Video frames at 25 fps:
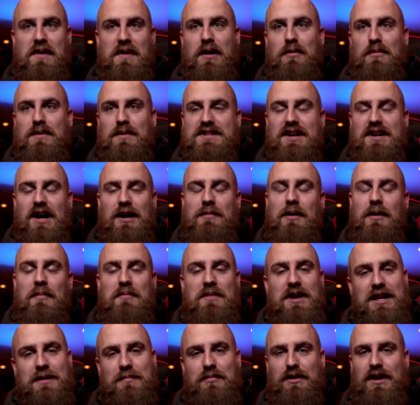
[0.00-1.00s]
we talk about
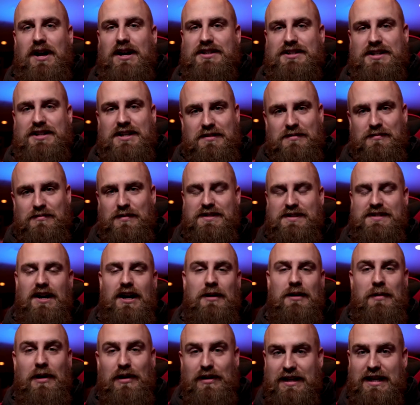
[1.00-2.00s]
media production, we
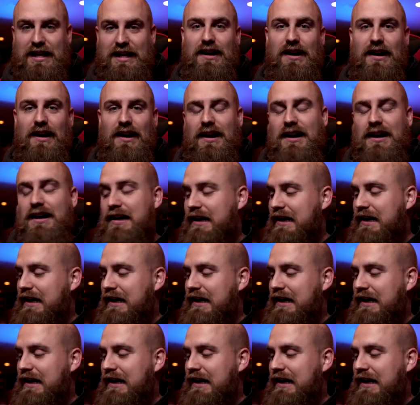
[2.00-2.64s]
talk about gear,